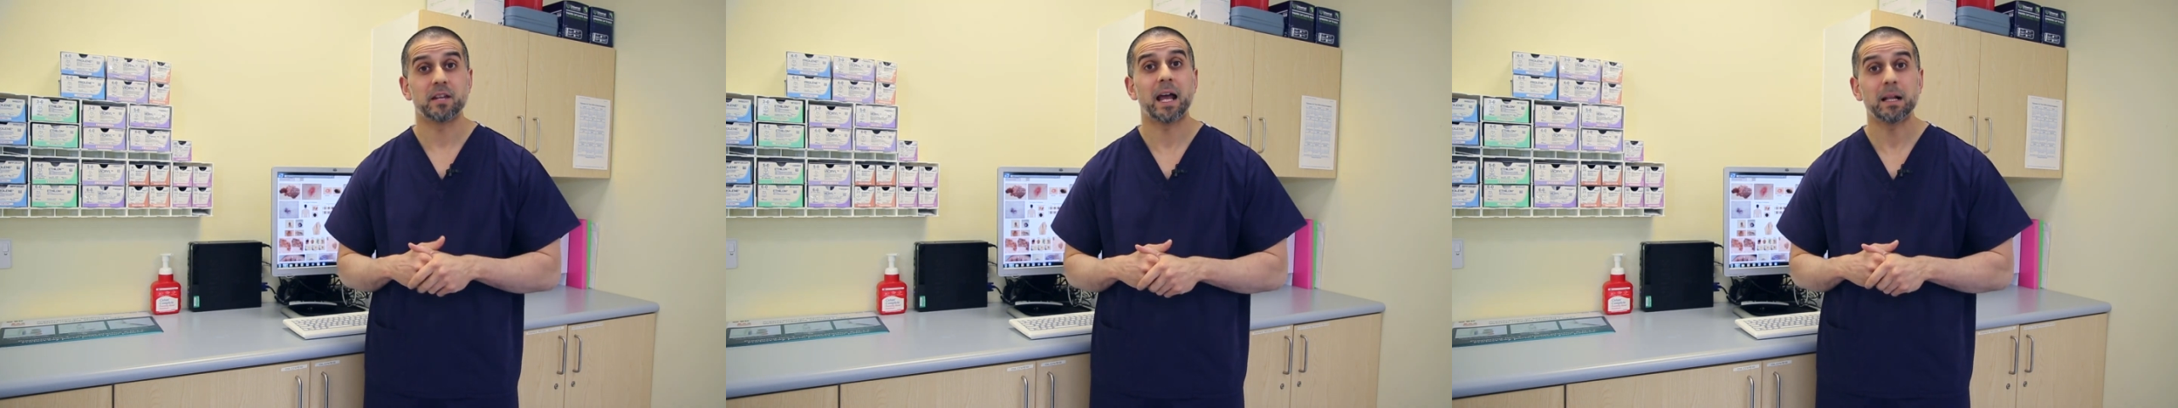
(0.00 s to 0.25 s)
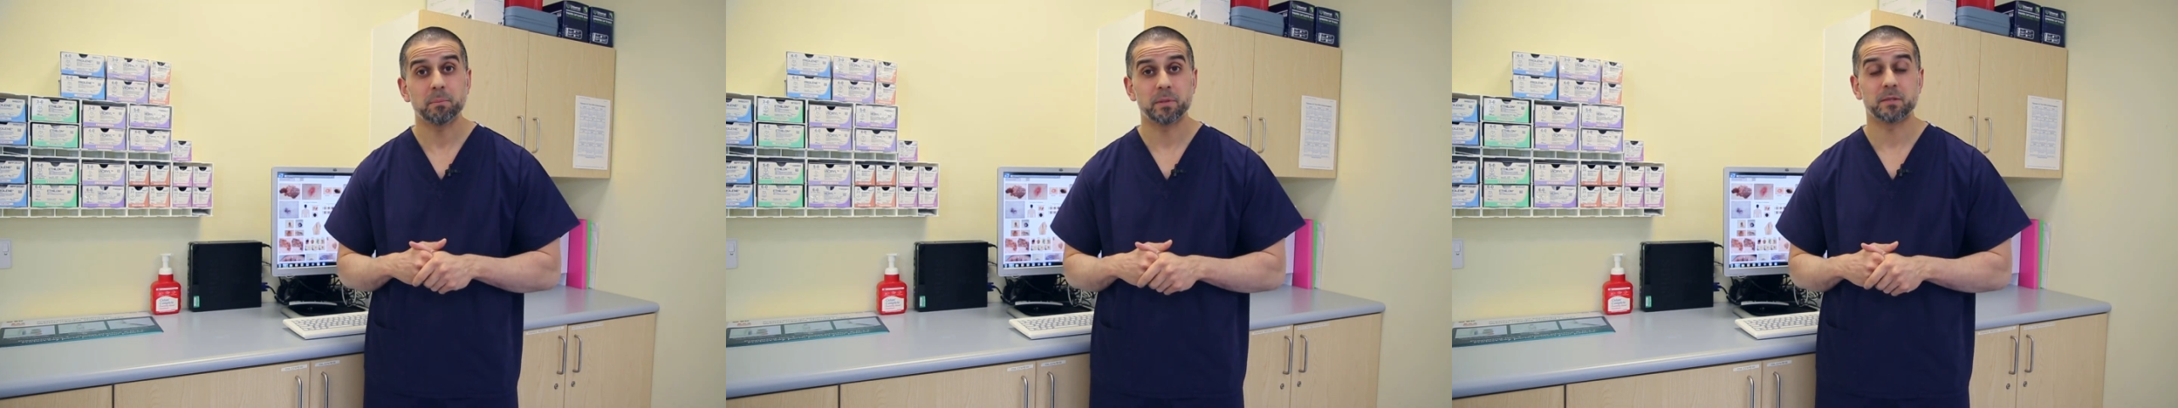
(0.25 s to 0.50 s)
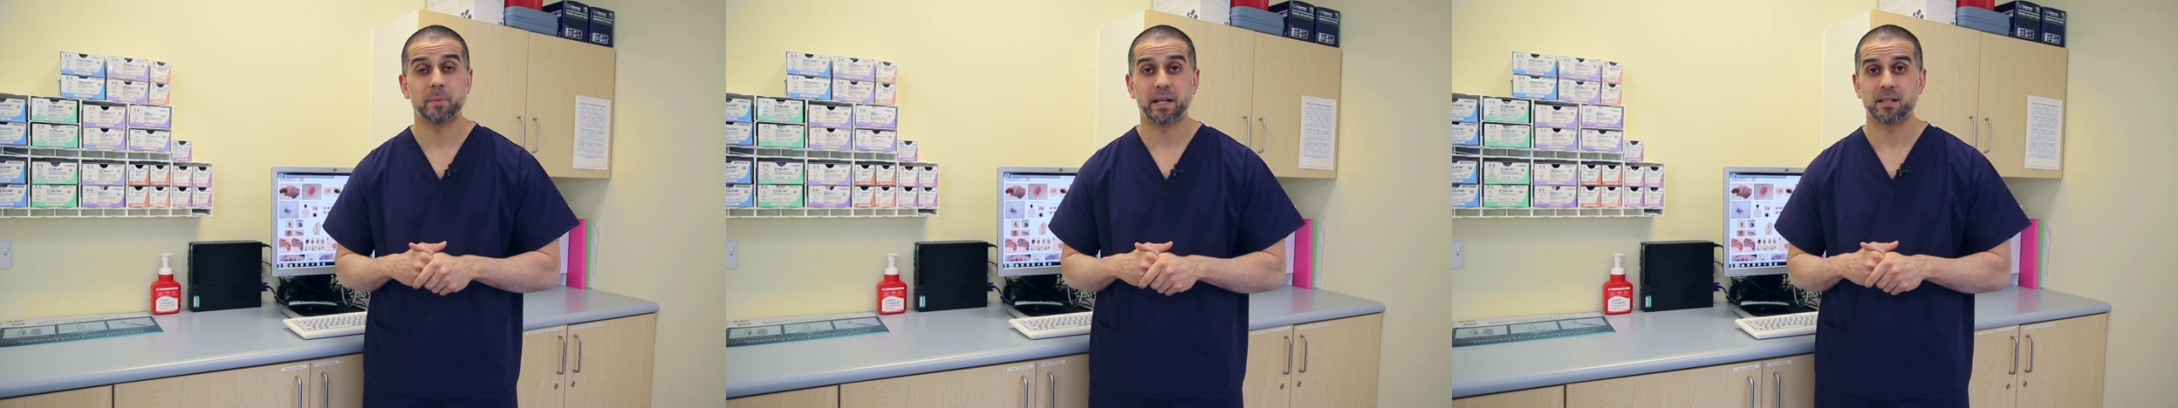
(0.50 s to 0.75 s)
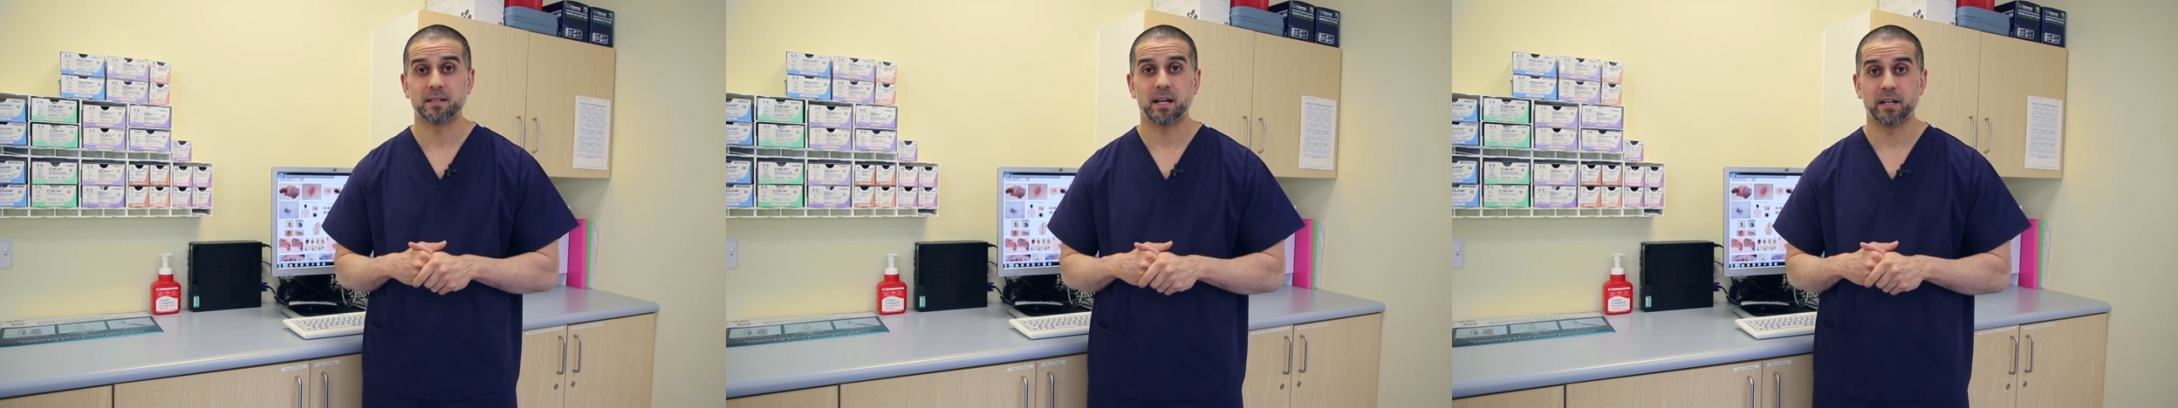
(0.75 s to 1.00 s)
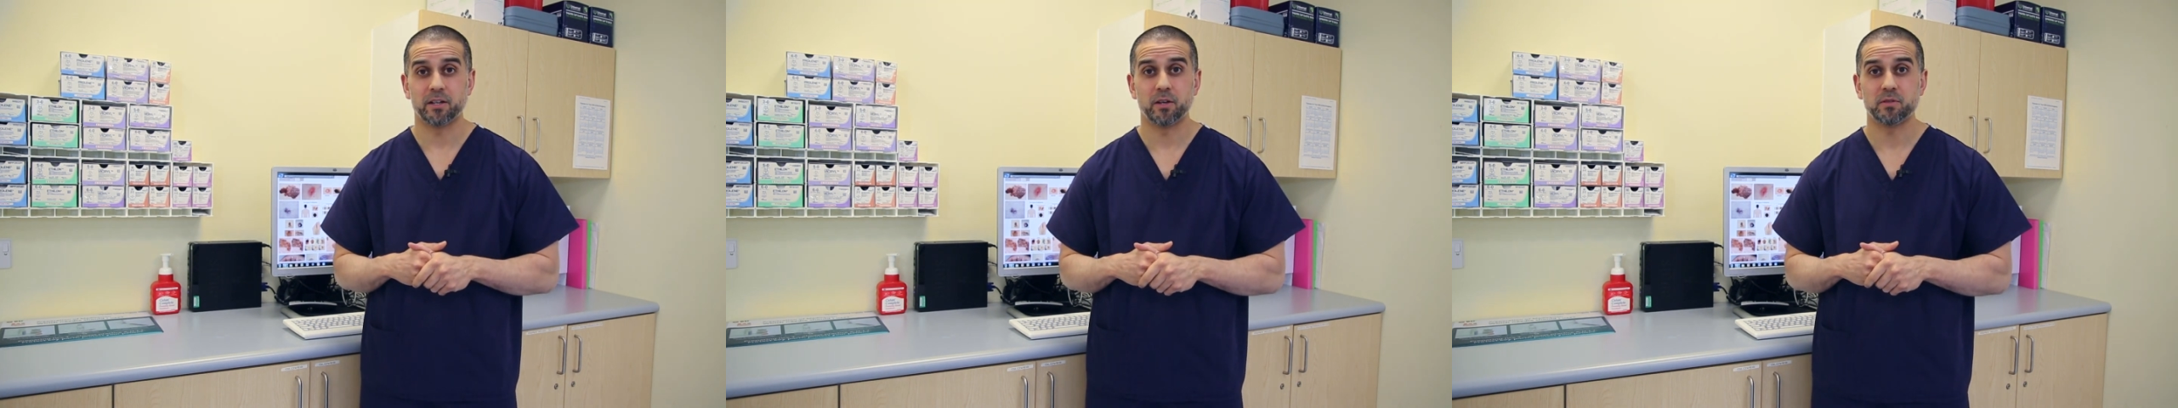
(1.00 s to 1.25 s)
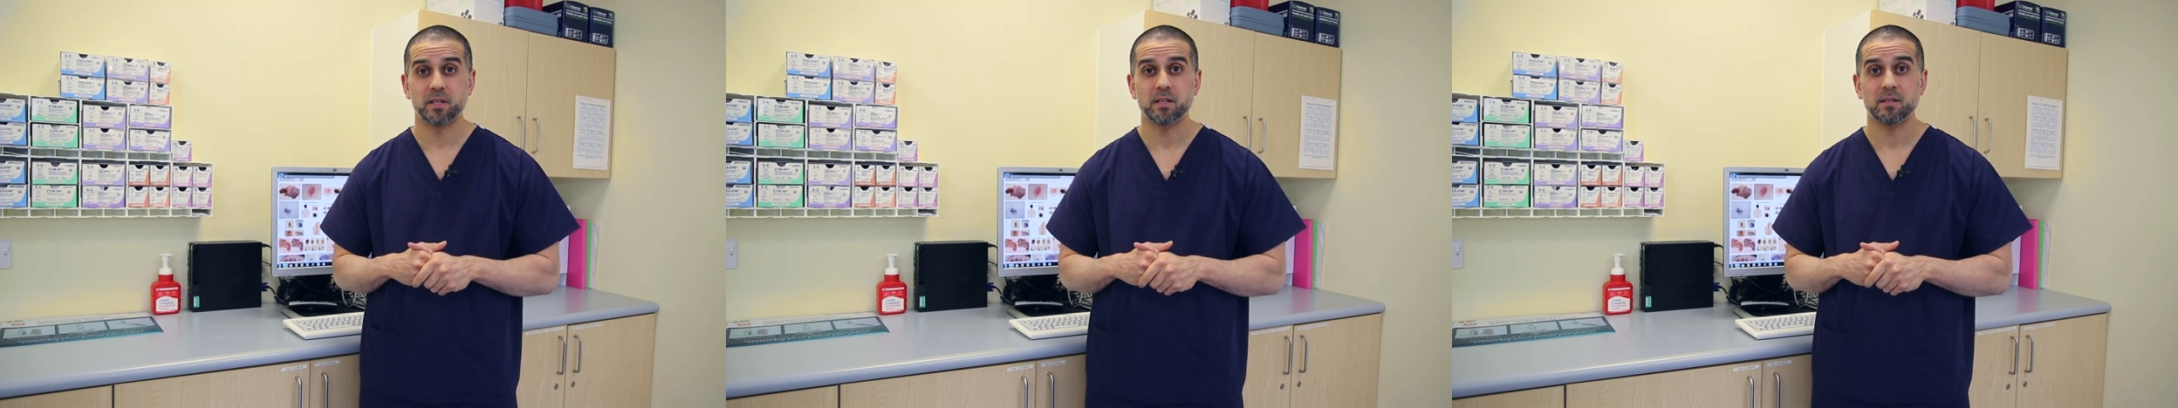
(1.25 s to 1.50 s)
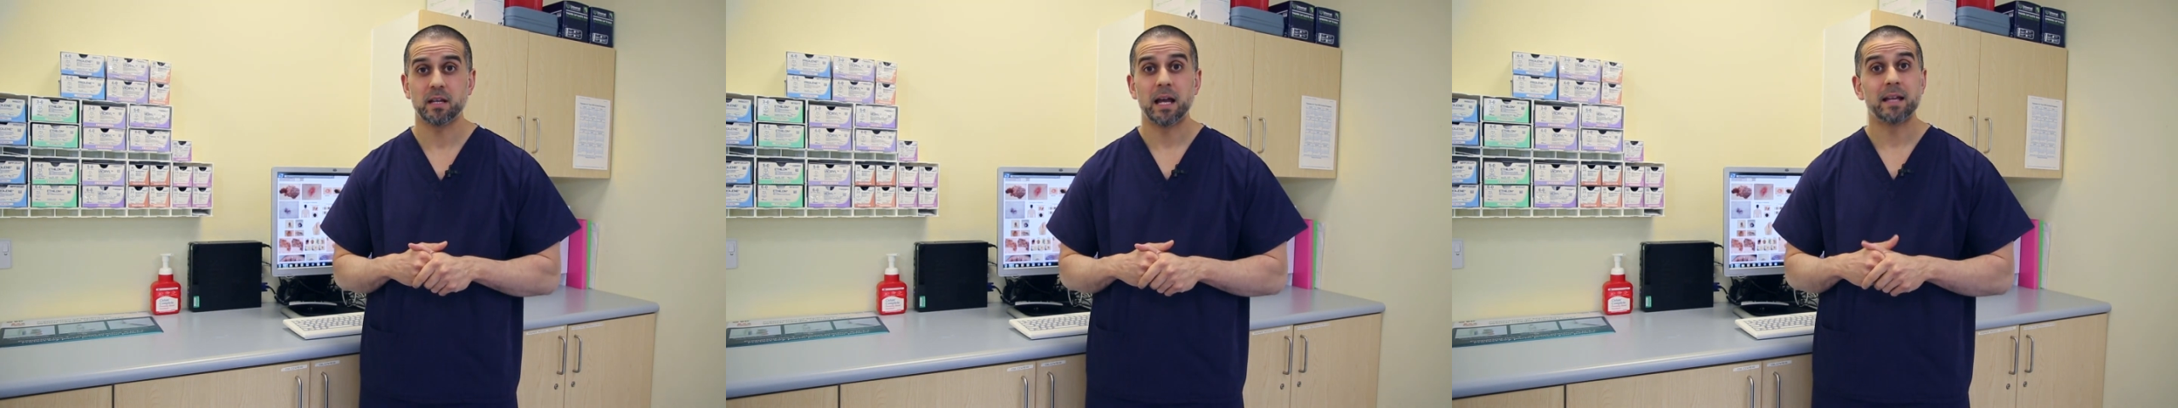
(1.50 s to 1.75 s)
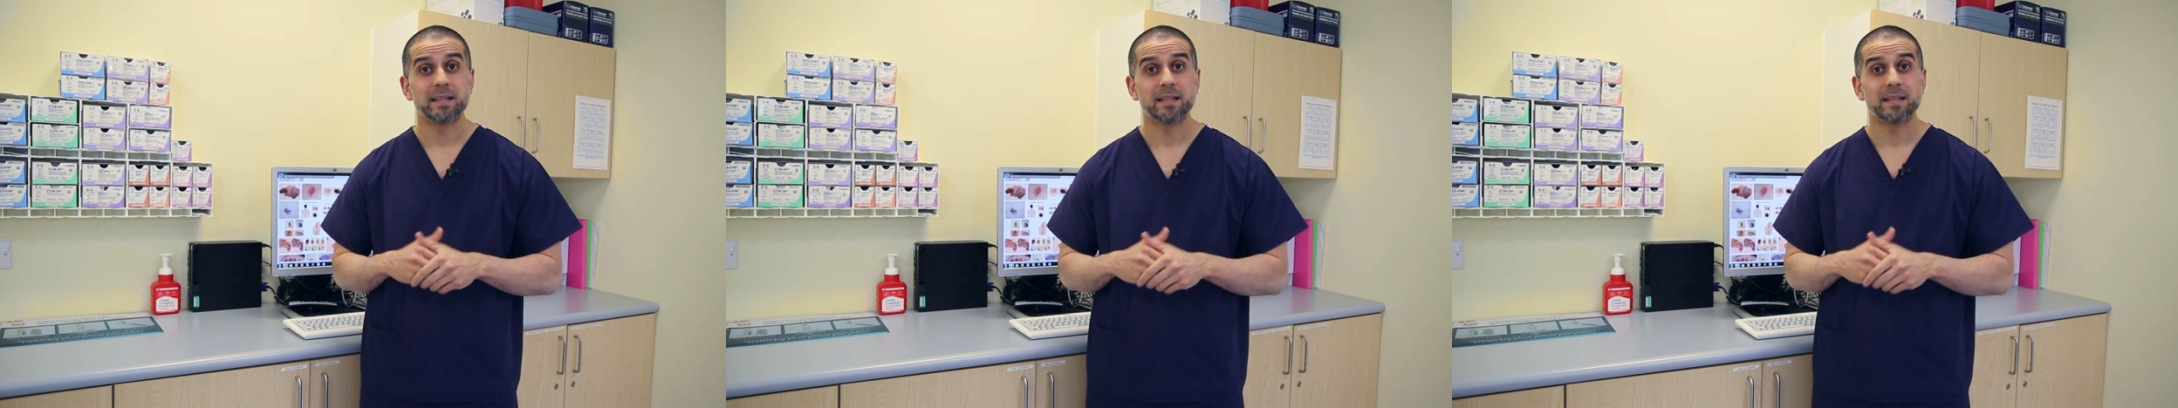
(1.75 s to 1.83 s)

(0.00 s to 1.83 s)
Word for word: to help us make a diagnosis,